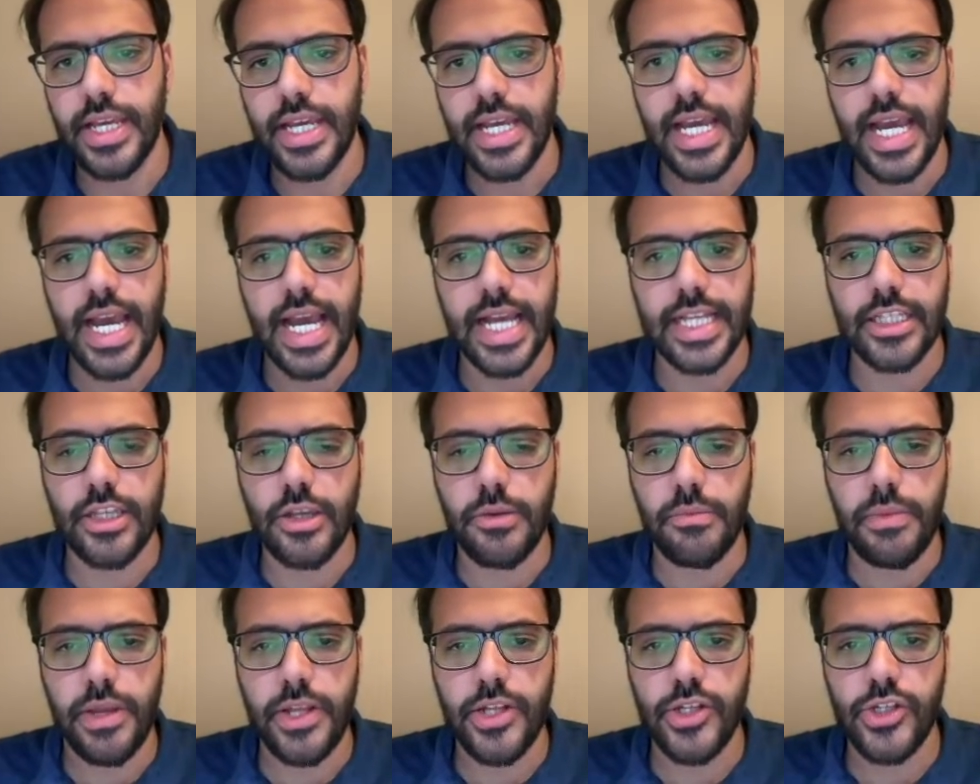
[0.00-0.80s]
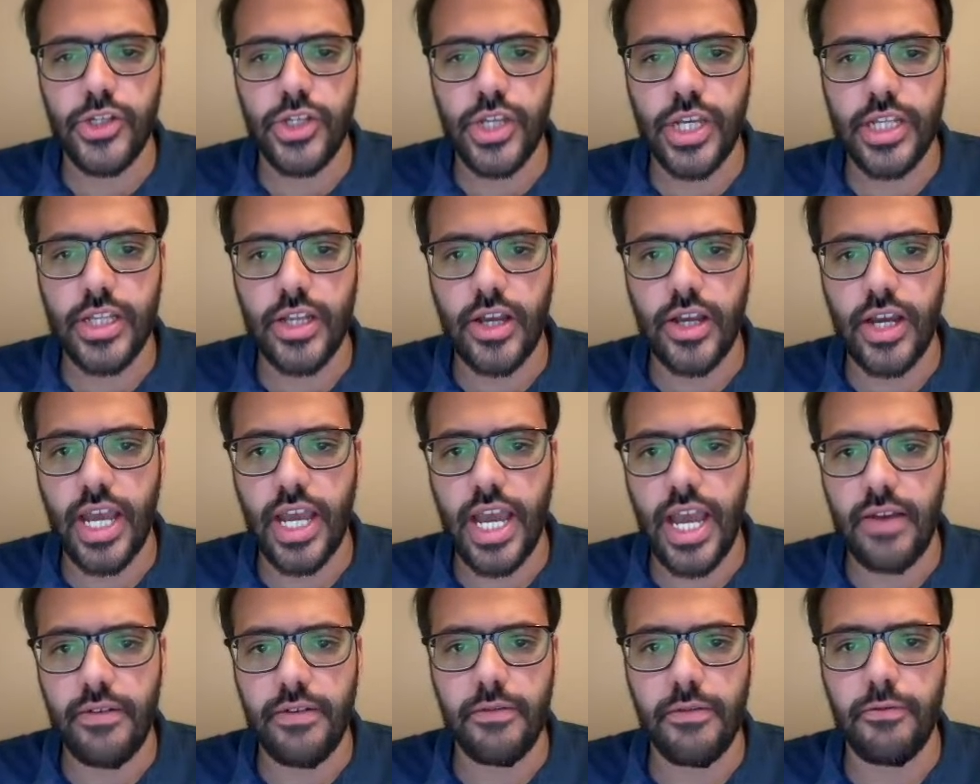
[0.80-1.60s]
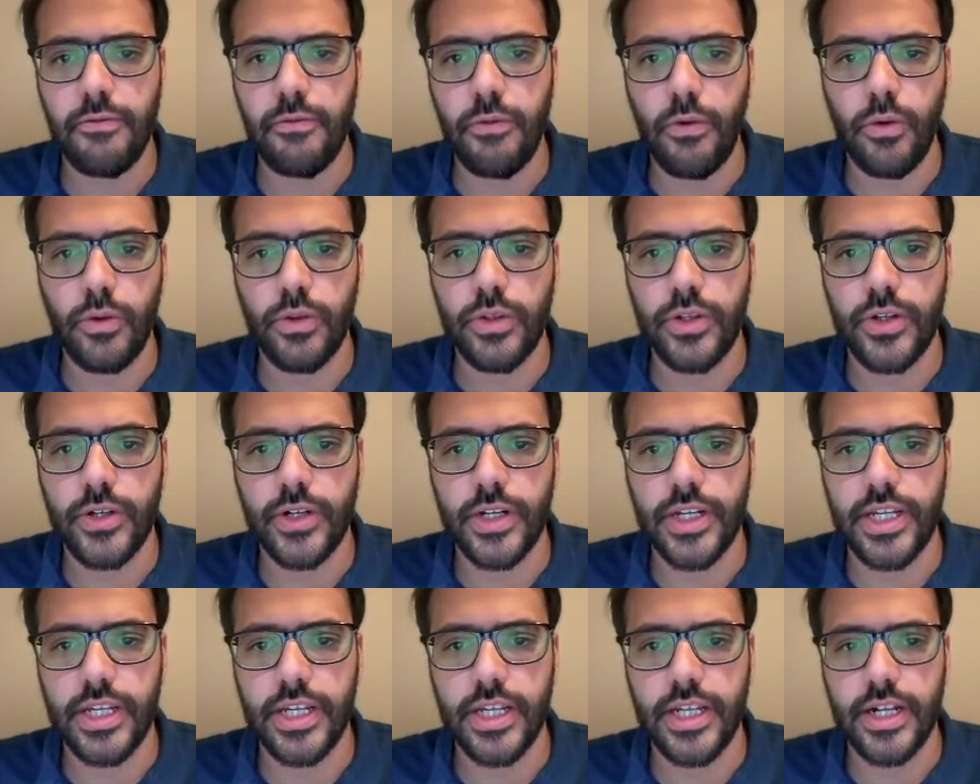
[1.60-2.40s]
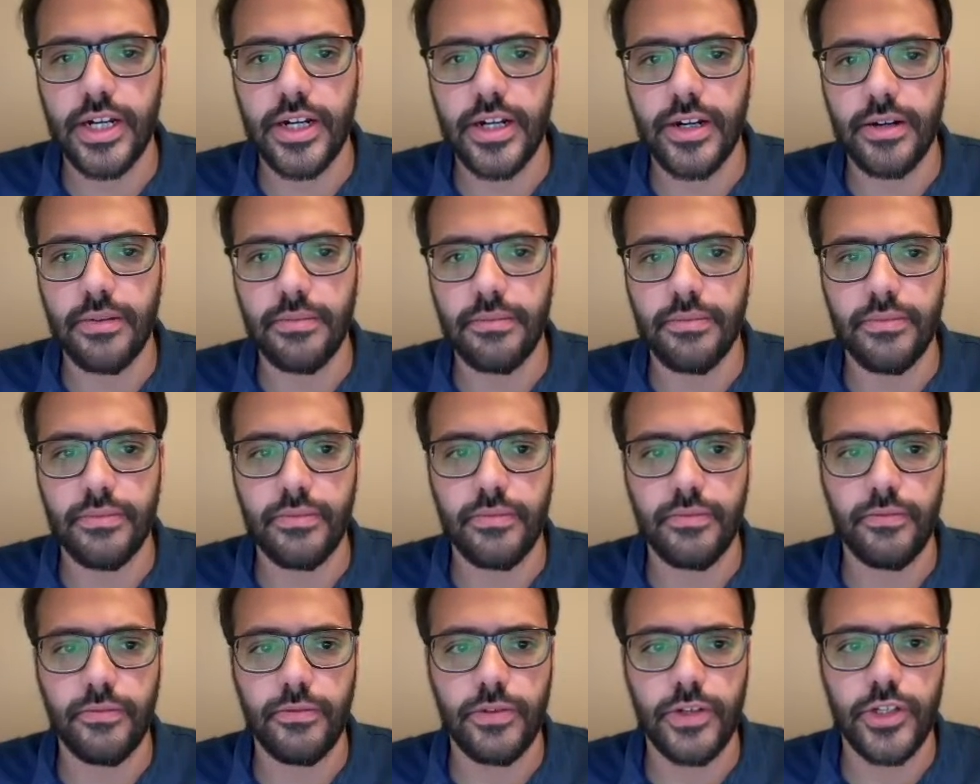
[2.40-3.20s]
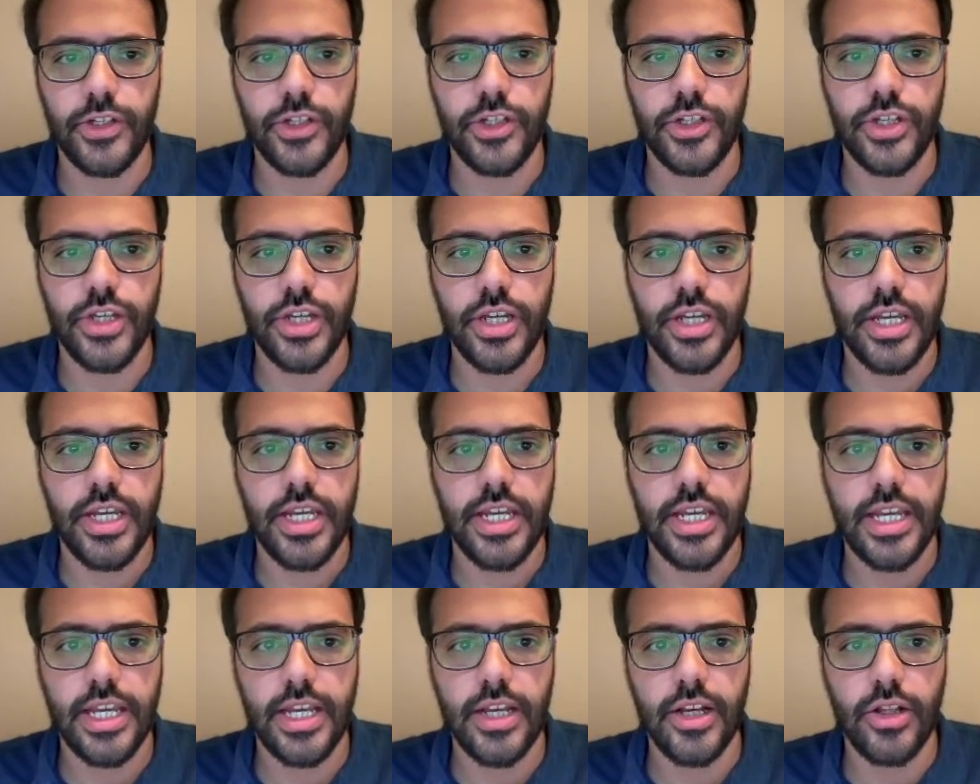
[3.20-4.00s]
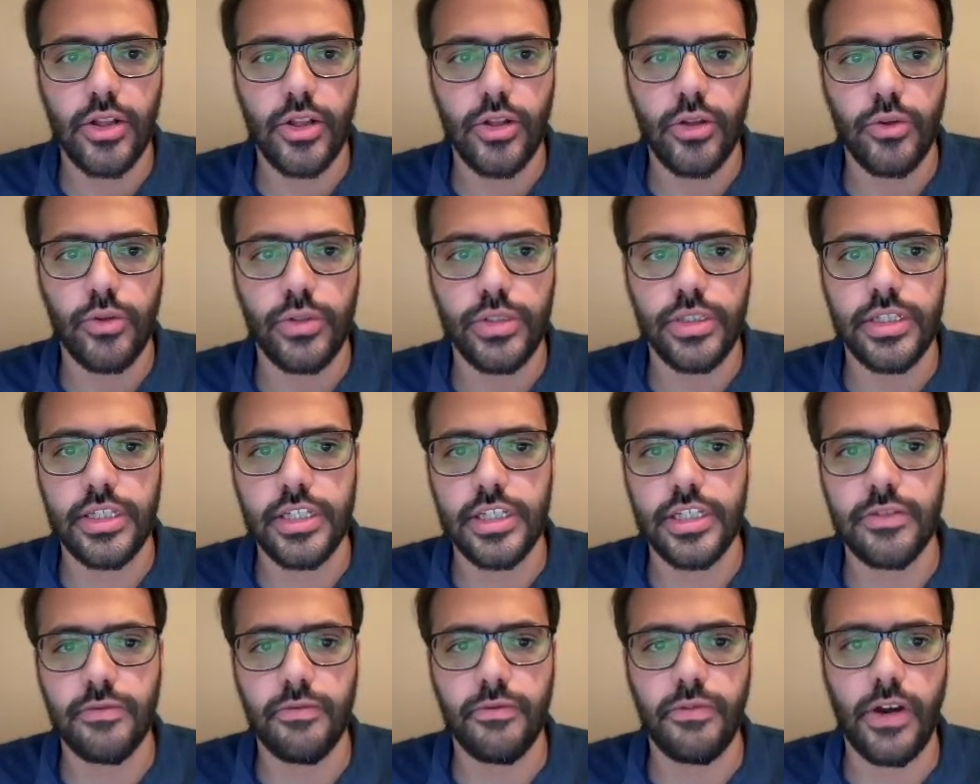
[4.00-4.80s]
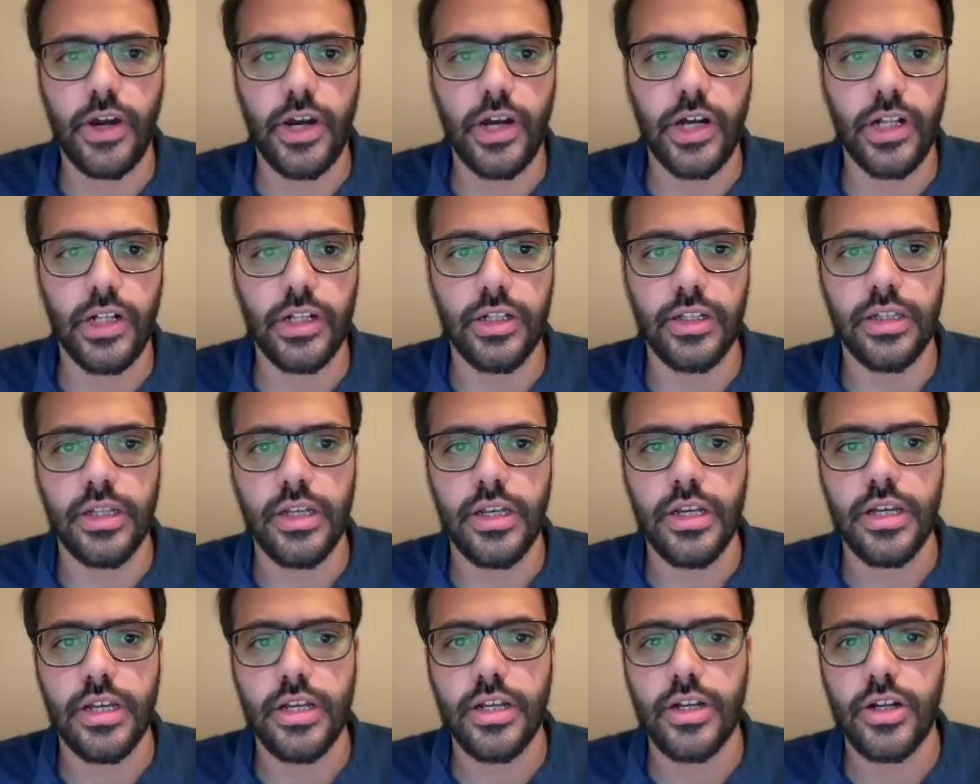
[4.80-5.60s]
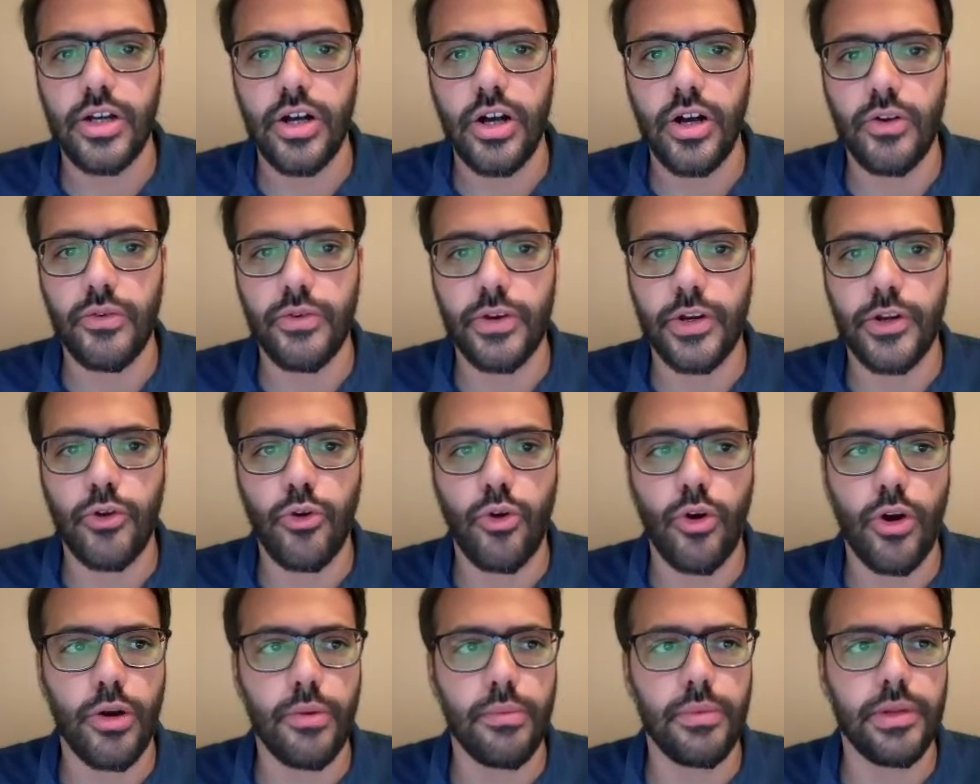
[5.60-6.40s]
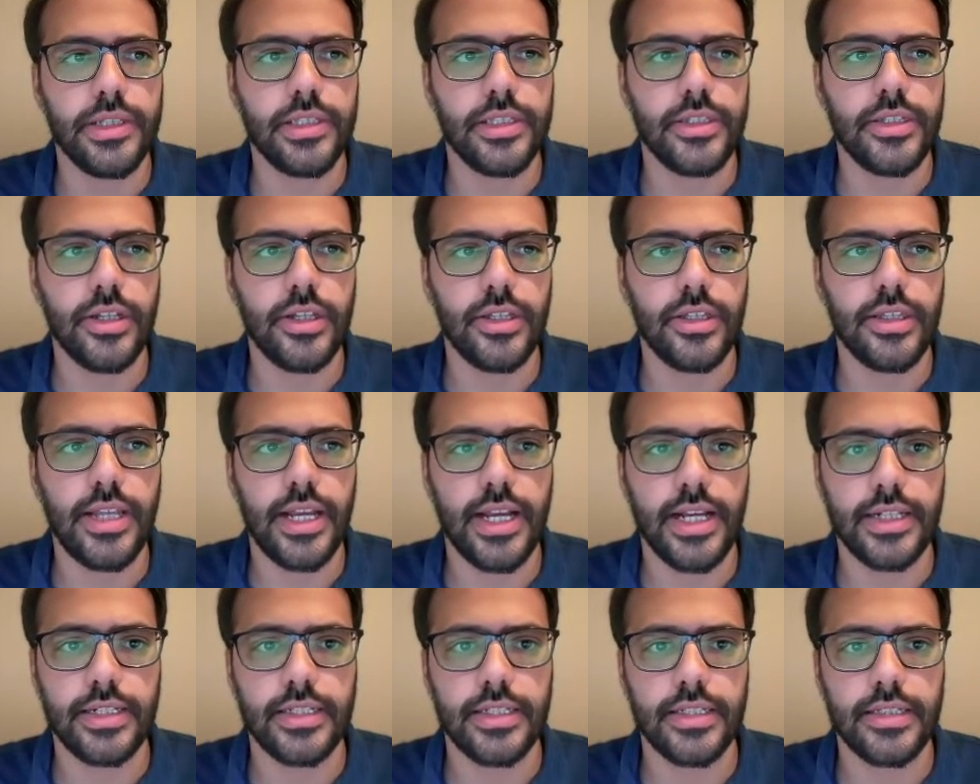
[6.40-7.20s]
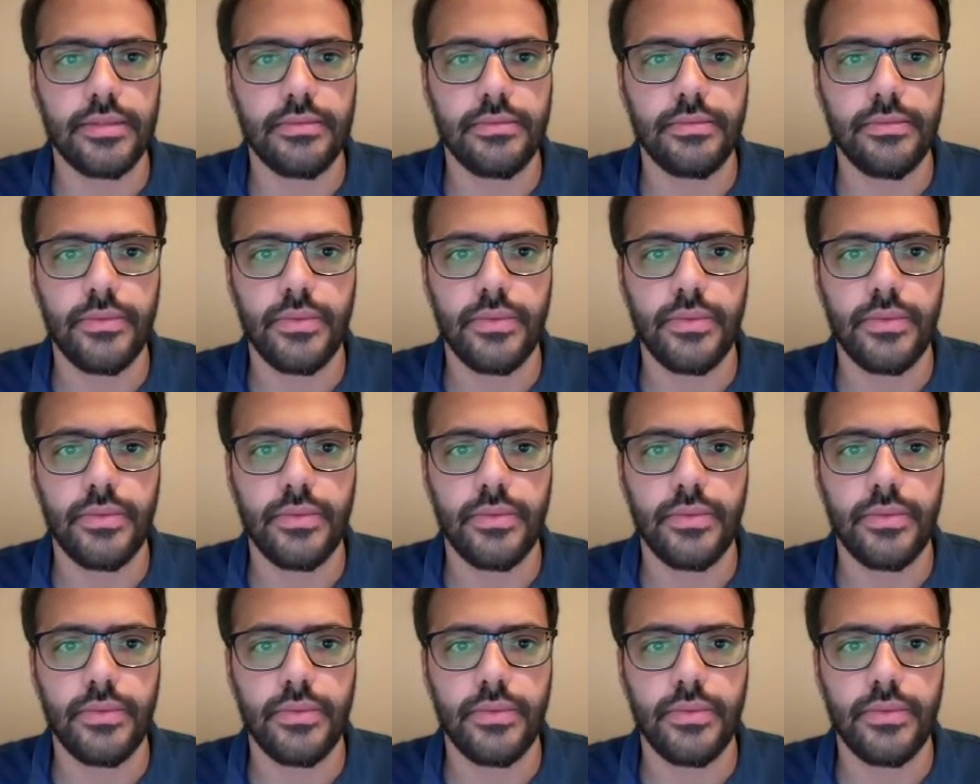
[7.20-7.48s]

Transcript: As I mentioned, I have a folder here which includes this file called requirements.txt.